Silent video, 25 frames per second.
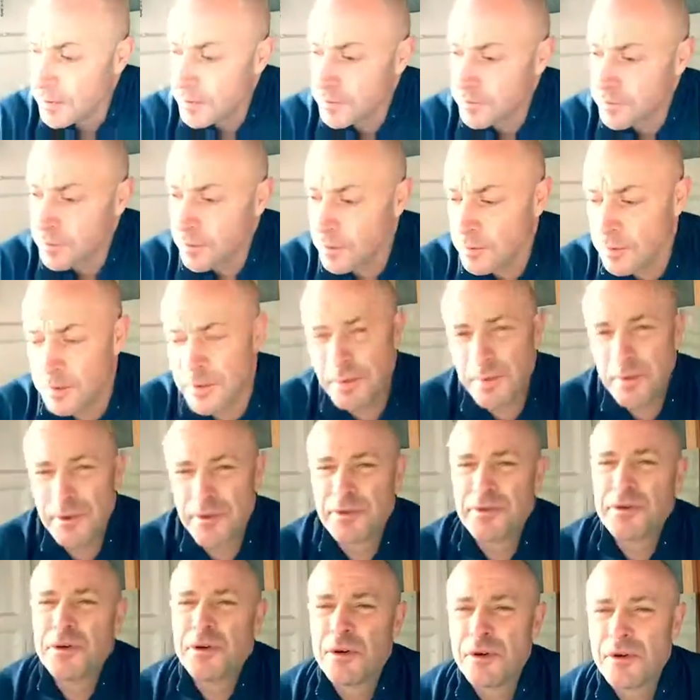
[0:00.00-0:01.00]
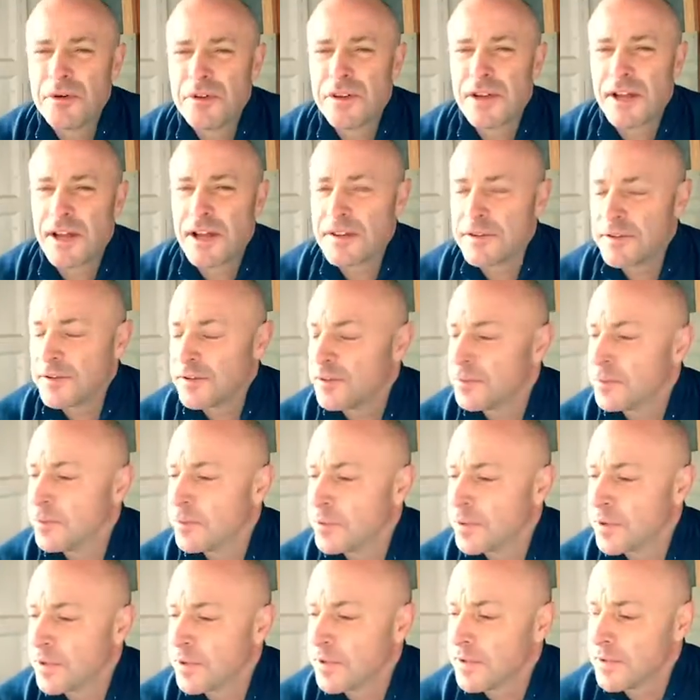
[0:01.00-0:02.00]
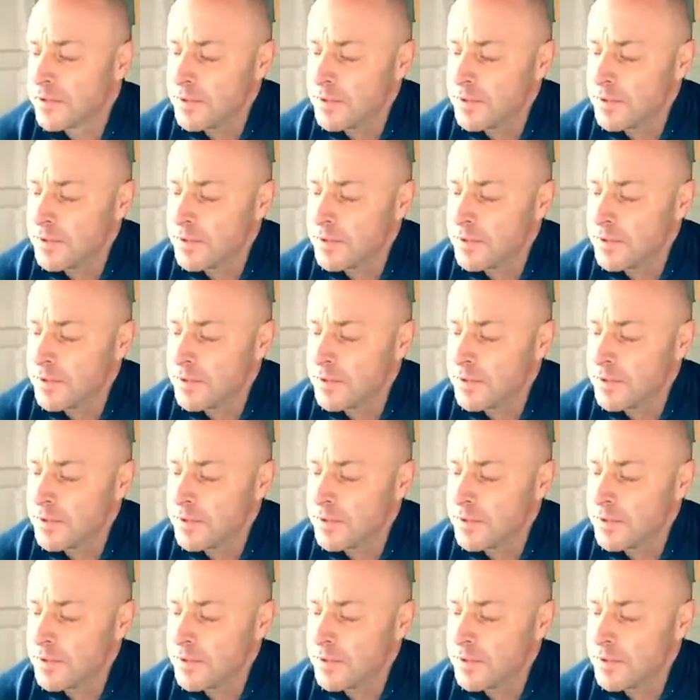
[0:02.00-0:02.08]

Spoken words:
So a little bit sore in the lats this morning